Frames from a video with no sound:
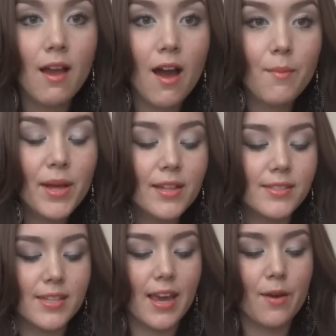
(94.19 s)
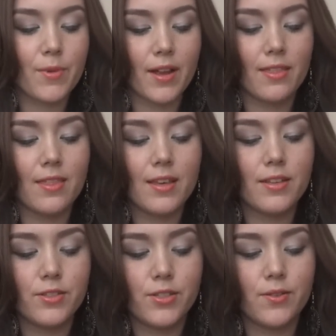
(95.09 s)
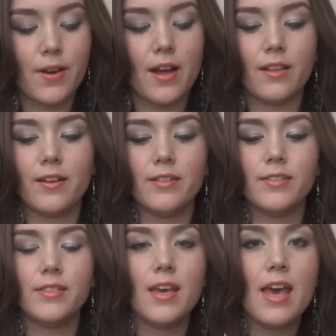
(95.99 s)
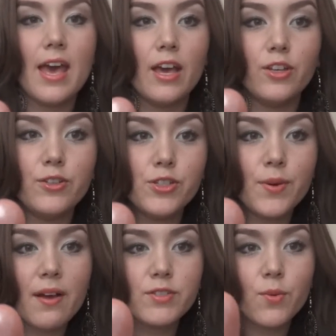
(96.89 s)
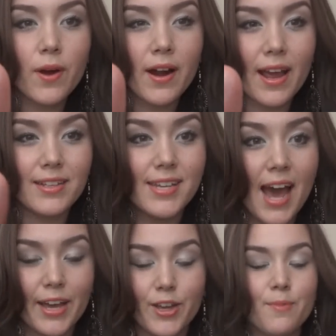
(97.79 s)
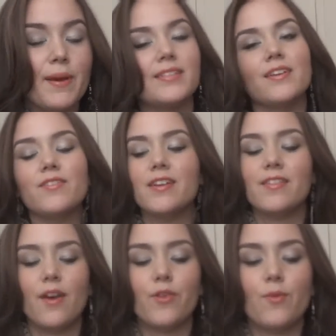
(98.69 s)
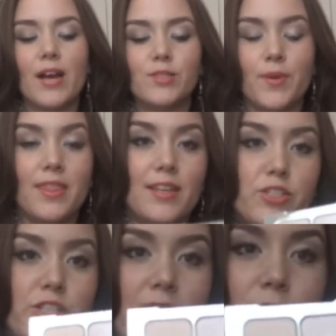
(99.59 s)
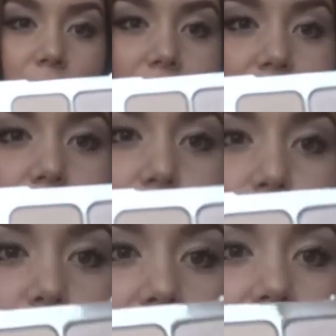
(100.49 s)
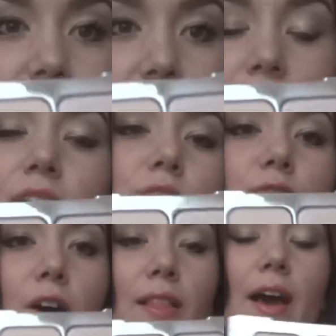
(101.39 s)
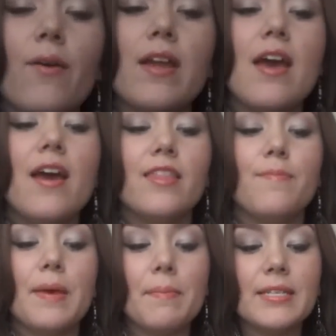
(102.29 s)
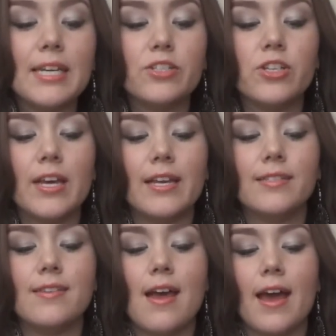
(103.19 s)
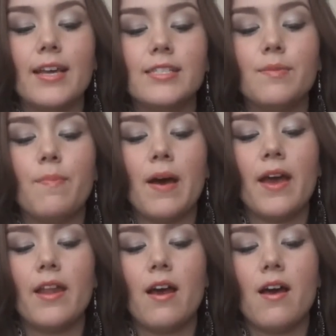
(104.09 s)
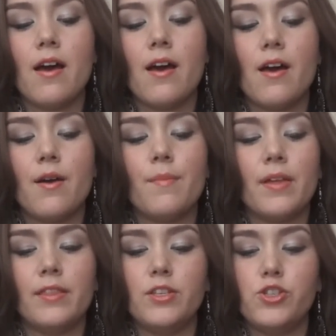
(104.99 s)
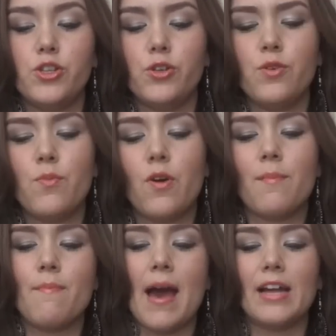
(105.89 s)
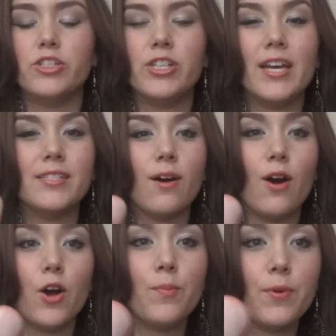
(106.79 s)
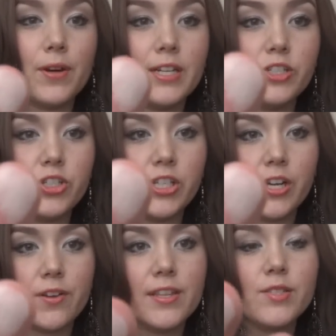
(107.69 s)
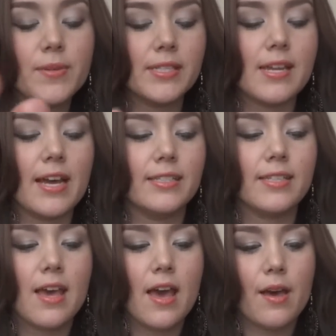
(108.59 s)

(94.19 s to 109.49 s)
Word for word: on my lids today, I'm wearing these two colors. You do have to wear a tackier base underneath, otherwise with this shade right here, you get a ton of fallout. The pigmentation is nice, but um, the two more matte shades are pretty sheer. This one's nice,